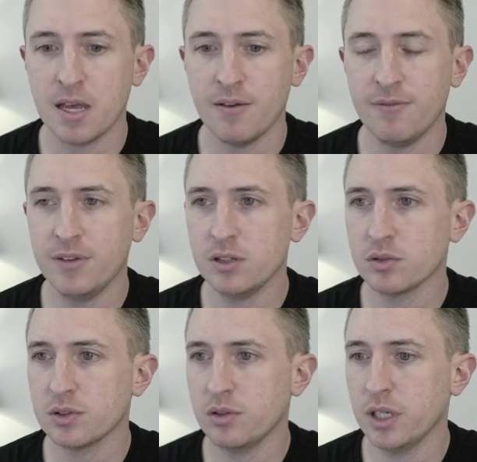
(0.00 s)
Visual
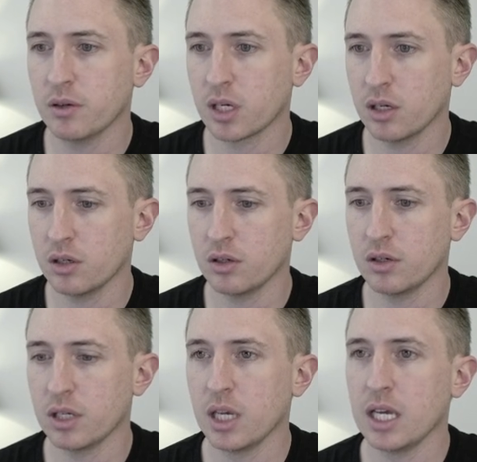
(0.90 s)
Studio
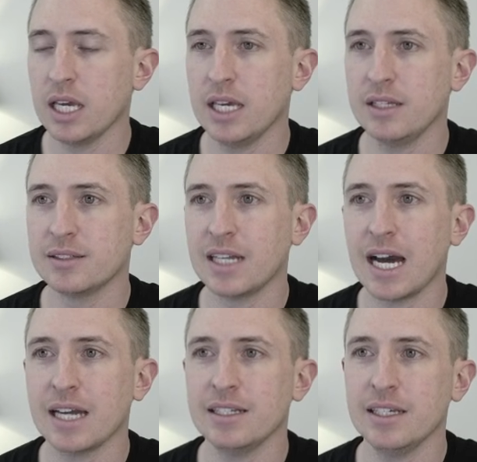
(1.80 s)
Code is an
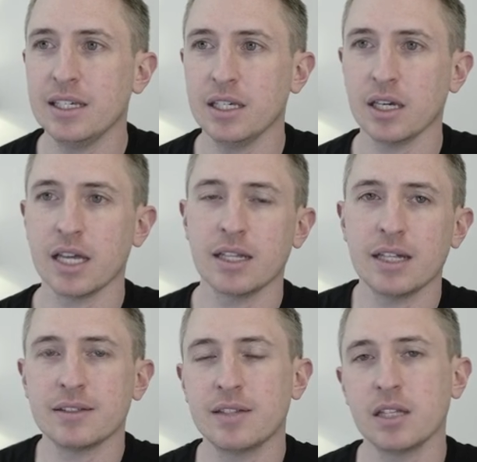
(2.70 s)
IDE, and
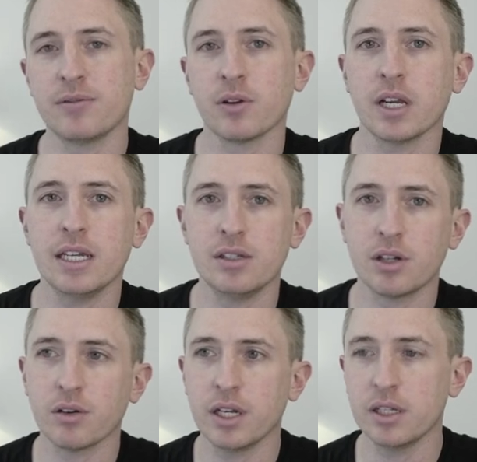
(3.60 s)
that stands for
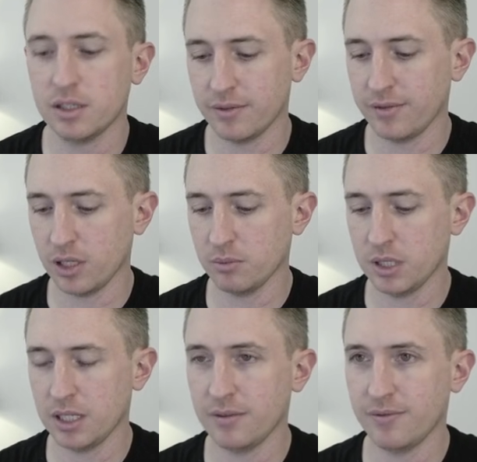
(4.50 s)
Integrated
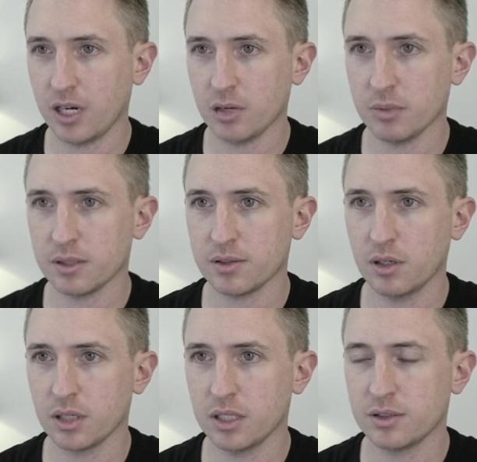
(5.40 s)
Development Environment. So
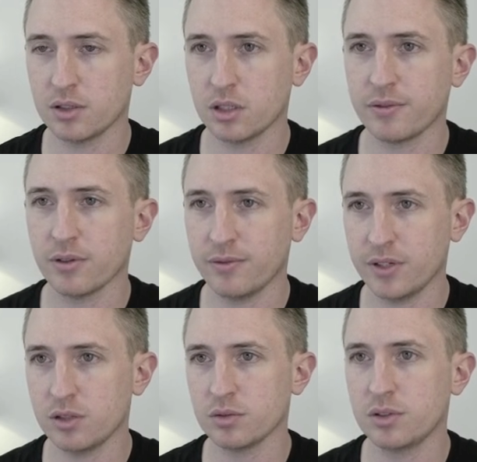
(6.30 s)
I'm going to search for
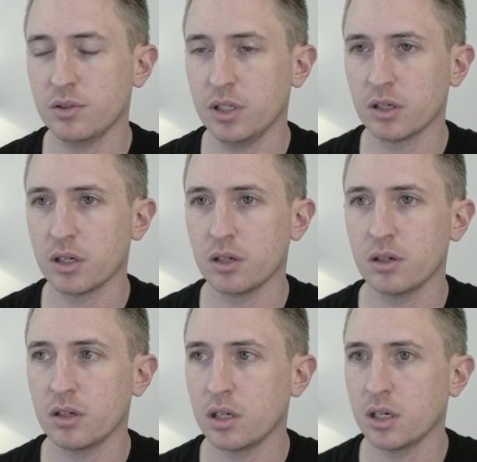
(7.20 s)
Visual Studio
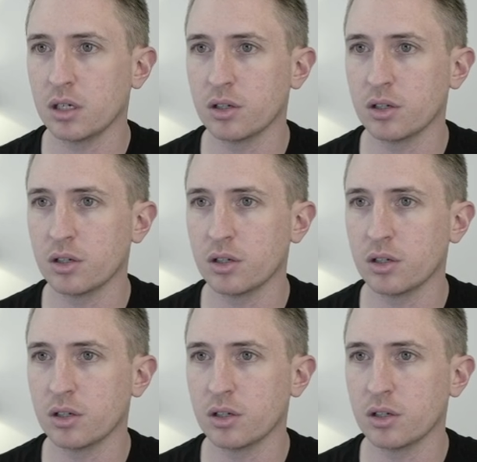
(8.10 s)
Code on